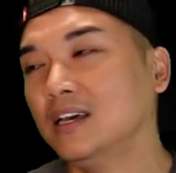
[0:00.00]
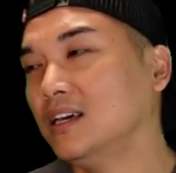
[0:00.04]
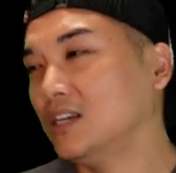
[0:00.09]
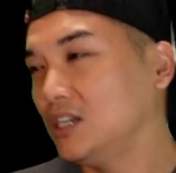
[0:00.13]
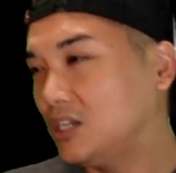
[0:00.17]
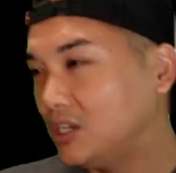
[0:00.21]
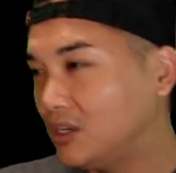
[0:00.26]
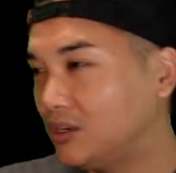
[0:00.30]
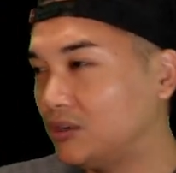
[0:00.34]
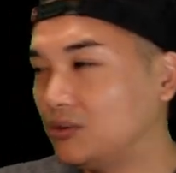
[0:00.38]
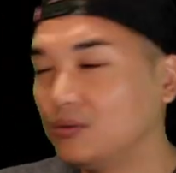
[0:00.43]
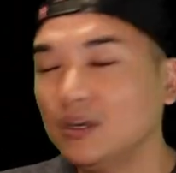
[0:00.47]

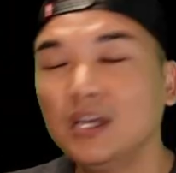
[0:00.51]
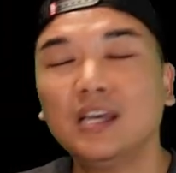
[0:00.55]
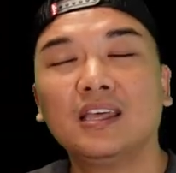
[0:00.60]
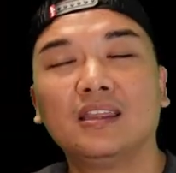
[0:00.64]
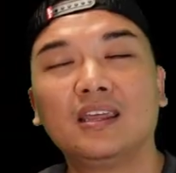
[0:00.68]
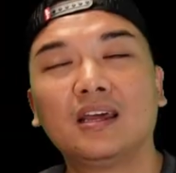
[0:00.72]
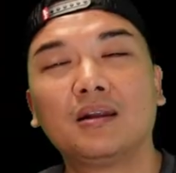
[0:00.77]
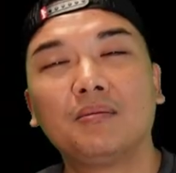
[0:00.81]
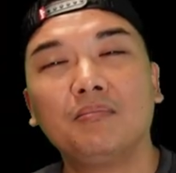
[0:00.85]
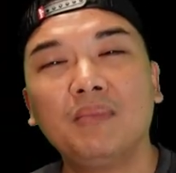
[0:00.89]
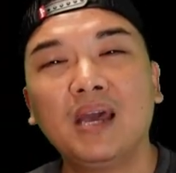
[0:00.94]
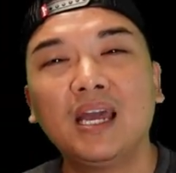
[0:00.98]
you know,
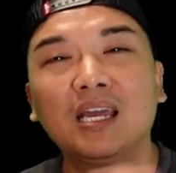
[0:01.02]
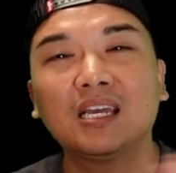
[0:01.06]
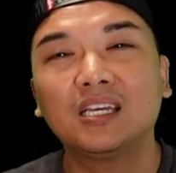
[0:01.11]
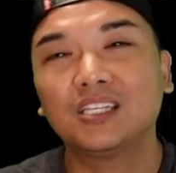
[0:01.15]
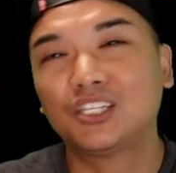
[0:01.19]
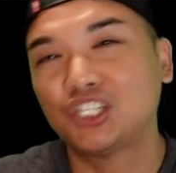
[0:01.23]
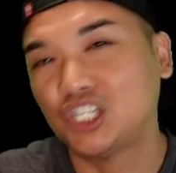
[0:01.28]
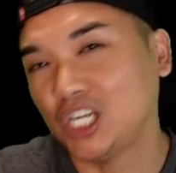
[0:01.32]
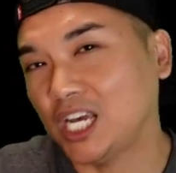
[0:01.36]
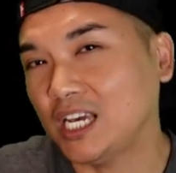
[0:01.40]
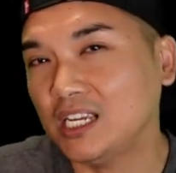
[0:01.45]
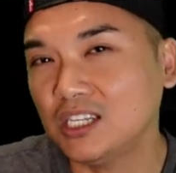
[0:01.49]
that a man could
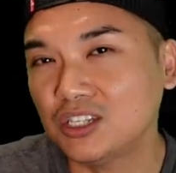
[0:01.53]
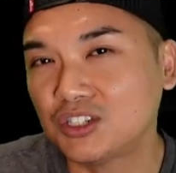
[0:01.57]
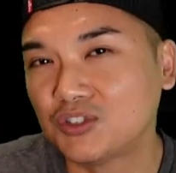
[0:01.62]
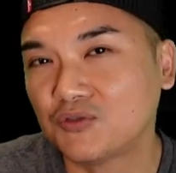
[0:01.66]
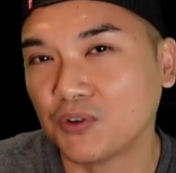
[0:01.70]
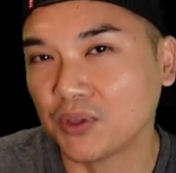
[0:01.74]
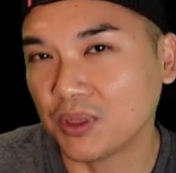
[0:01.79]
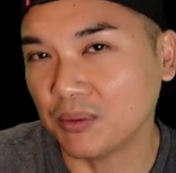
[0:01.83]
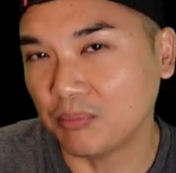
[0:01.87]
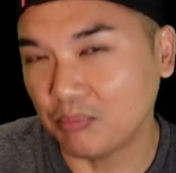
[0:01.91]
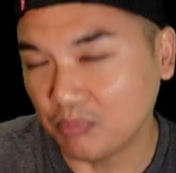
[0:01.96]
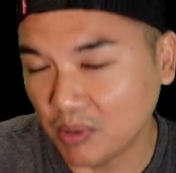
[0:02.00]
change
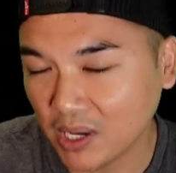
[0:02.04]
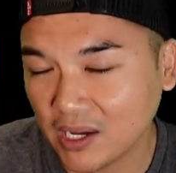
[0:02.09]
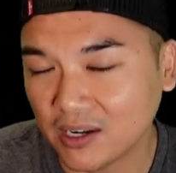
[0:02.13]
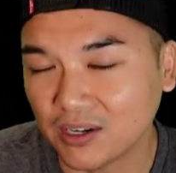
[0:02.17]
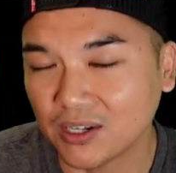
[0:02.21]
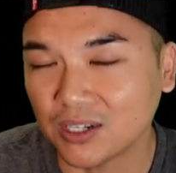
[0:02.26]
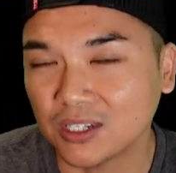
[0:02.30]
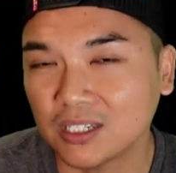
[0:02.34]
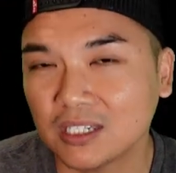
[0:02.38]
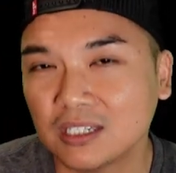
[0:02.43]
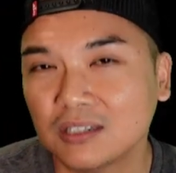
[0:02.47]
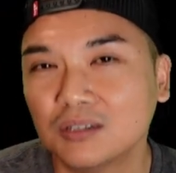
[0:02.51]
for the
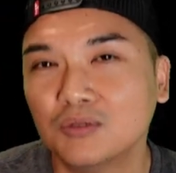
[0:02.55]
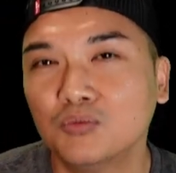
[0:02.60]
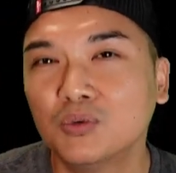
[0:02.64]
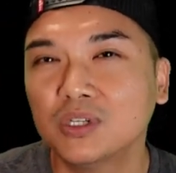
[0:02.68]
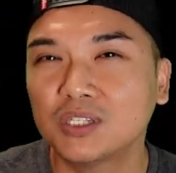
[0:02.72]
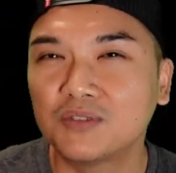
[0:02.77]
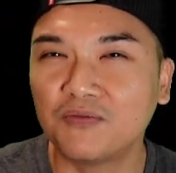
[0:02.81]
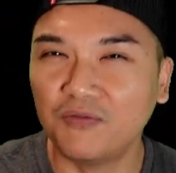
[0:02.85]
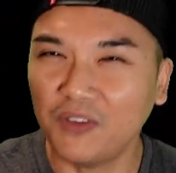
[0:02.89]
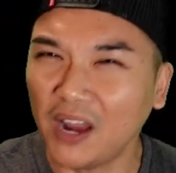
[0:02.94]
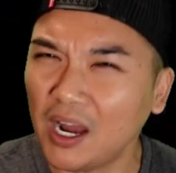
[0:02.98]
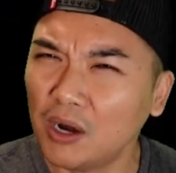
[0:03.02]
better
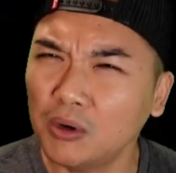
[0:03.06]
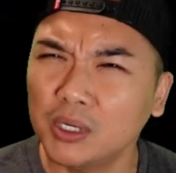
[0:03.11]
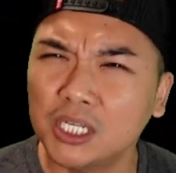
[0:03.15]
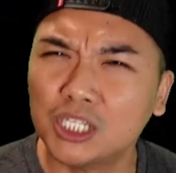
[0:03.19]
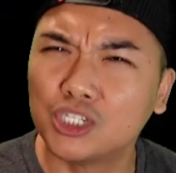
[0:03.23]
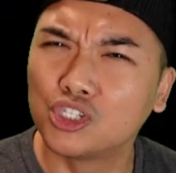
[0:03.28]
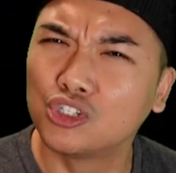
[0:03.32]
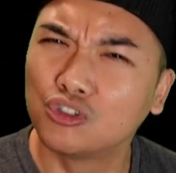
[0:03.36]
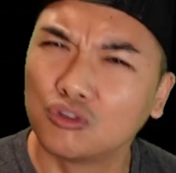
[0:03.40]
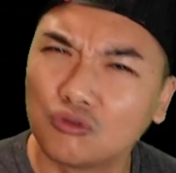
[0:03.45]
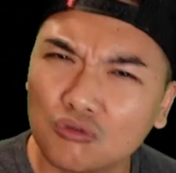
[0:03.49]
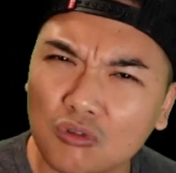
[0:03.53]
was very
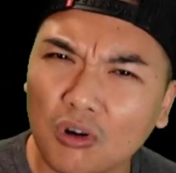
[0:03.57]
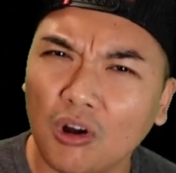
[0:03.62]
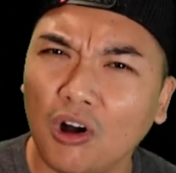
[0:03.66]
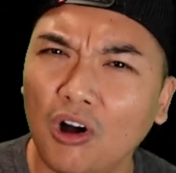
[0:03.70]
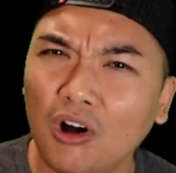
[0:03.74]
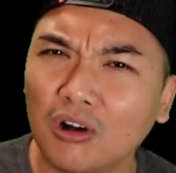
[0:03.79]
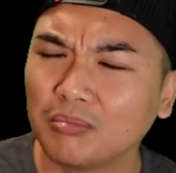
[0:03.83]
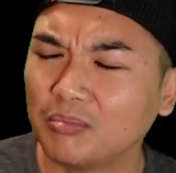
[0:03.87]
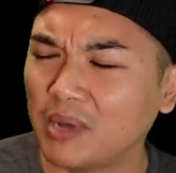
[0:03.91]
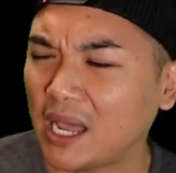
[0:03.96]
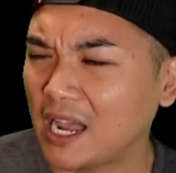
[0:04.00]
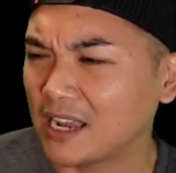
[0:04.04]

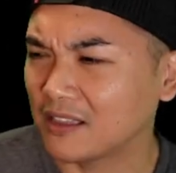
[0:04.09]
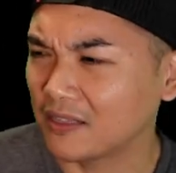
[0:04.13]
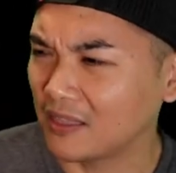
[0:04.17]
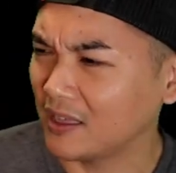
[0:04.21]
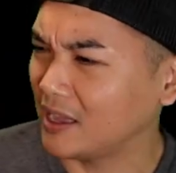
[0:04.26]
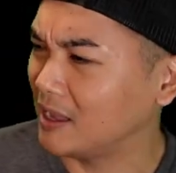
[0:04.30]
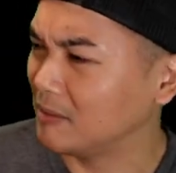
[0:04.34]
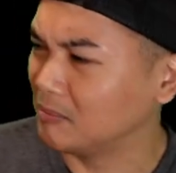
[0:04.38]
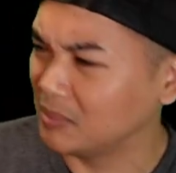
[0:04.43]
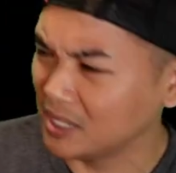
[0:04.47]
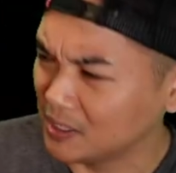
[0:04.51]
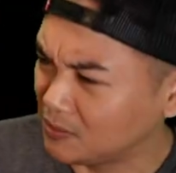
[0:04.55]
strong back
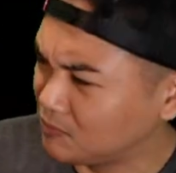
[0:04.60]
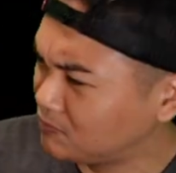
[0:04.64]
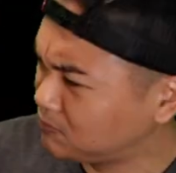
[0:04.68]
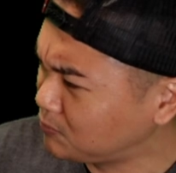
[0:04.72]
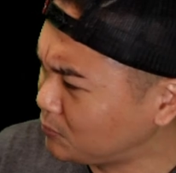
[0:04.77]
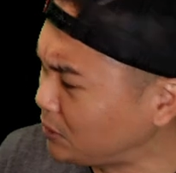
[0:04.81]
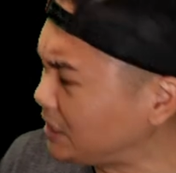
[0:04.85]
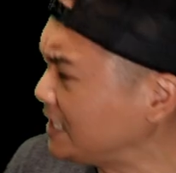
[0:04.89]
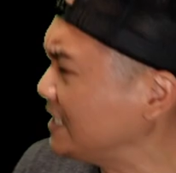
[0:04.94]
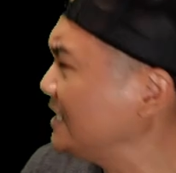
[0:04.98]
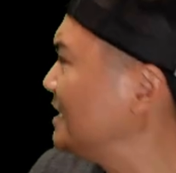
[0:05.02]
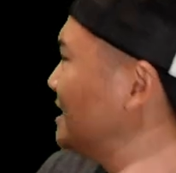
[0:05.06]
then, but
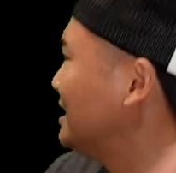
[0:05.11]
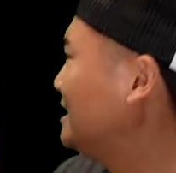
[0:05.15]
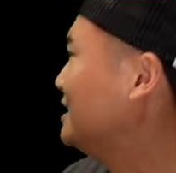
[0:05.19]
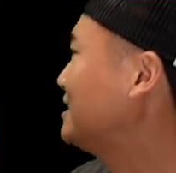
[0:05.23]
really,